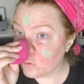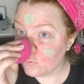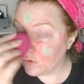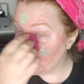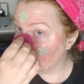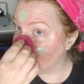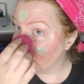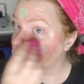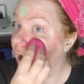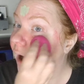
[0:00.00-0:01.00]
was very,
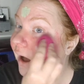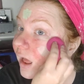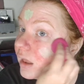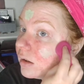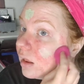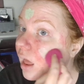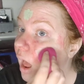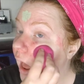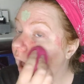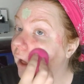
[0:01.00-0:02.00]
very kind,
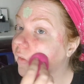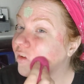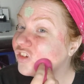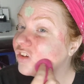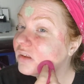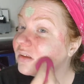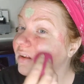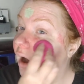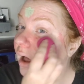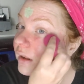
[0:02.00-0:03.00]
and that she
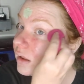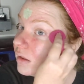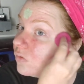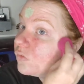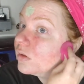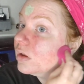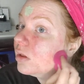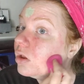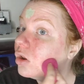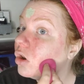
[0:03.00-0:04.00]
did not
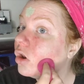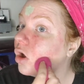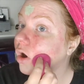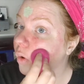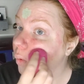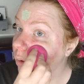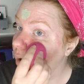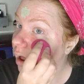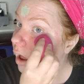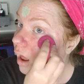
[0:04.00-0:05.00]
even know
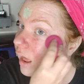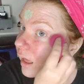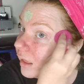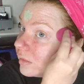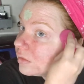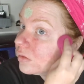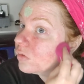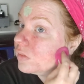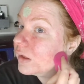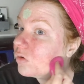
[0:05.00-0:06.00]

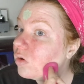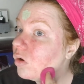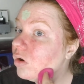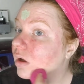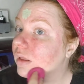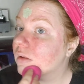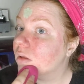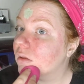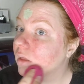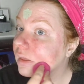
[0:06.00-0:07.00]
until later on
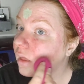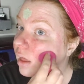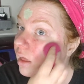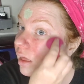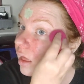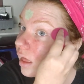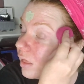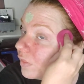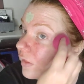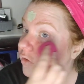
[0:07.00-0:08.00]

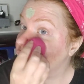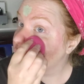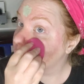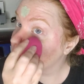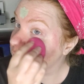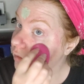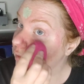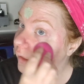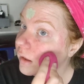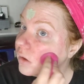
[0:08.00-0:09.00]
that she was a
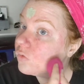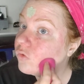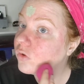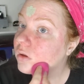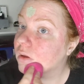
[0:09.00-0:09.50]
slave.